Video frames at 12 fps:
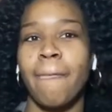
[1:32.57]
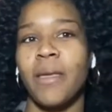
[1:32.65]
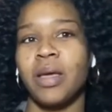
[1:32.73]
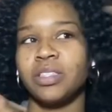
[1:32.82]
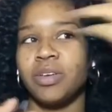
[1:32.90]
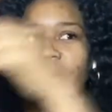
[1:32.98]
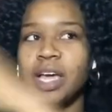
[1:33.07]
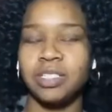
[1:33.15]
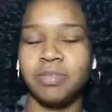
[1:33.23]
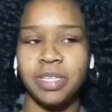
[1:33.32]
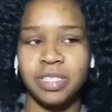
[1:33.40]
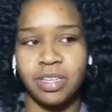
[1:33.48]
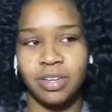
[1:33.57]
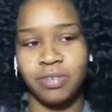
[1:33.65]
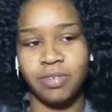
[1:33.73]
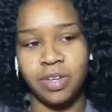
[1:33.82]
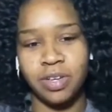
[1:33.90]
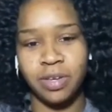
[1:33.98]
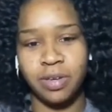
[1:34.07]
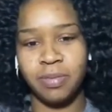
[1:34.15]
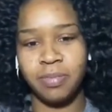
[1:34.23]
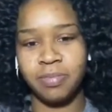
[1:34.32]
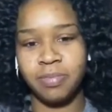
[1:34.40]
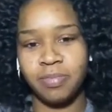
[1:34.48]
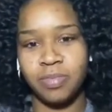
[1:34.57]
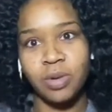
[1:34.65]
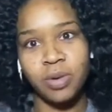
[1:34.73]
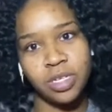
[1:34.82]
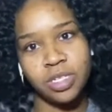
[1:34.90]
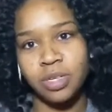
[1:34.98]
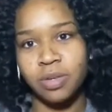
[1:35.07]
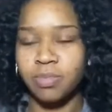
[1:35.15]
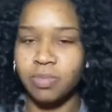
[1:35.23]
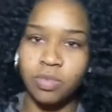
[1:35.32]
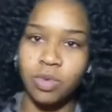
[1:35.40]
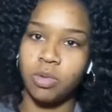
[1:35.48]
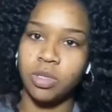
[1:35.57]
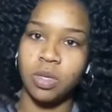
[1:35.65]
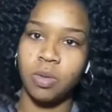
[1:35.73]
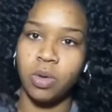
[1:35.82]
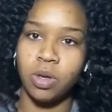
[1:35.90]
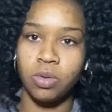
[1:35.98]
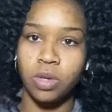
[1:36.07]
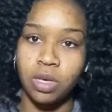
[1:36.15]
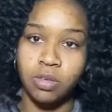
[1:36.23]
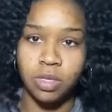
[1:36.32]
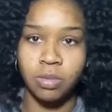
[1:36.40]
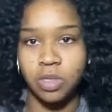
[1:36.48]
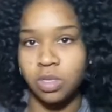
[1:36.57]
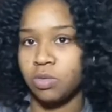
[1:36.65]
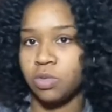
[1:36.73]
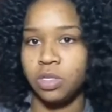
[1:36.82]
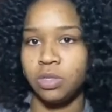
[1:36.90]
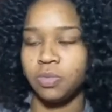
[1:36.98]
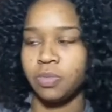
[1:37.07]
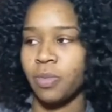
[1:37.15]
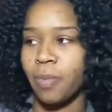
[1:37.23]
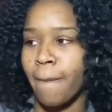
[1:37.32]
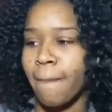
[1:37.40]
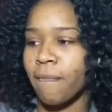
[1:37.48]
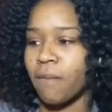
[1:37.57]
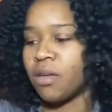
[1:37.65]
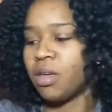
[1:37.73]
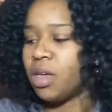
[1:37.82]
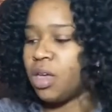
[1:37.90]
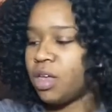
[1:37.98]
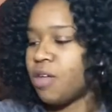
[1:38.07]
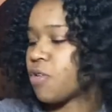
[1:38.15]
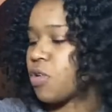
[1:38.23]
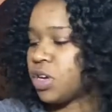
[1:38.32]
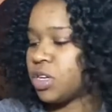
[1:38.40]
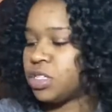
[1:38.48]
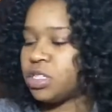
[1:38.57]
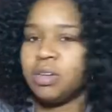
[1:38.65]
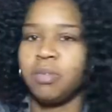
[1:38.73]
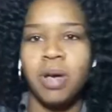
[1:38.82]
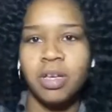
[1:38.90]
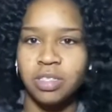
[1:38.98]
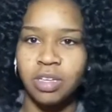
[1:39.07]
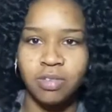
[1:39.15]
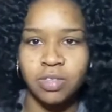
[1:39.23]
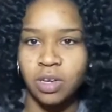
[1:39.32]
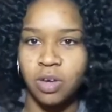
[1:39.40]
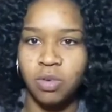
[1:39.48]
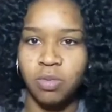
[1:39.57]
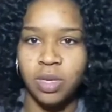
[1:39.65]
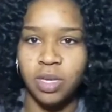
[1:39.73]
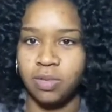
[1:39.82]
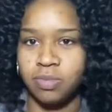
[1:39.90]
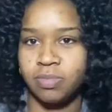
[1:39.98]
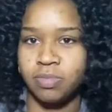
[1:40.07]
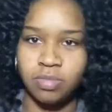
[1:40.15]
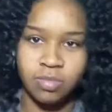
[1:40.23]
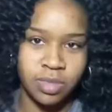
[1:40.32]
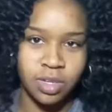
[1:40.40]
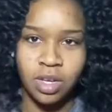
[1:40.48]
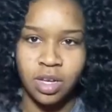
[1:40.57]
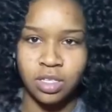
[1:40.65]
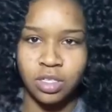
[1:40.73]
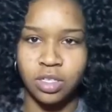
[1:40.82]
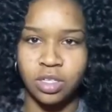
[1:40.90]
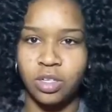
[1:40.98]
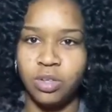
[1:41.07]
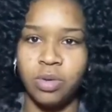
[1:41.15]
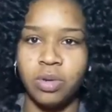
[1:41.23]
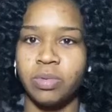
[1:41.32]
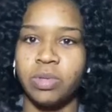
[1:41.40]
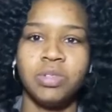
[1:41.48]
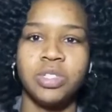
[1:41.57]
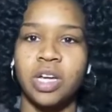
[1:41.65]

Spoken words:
so I asked myself the question, what would someone who loves themselves do? And of course, myself told me to do a root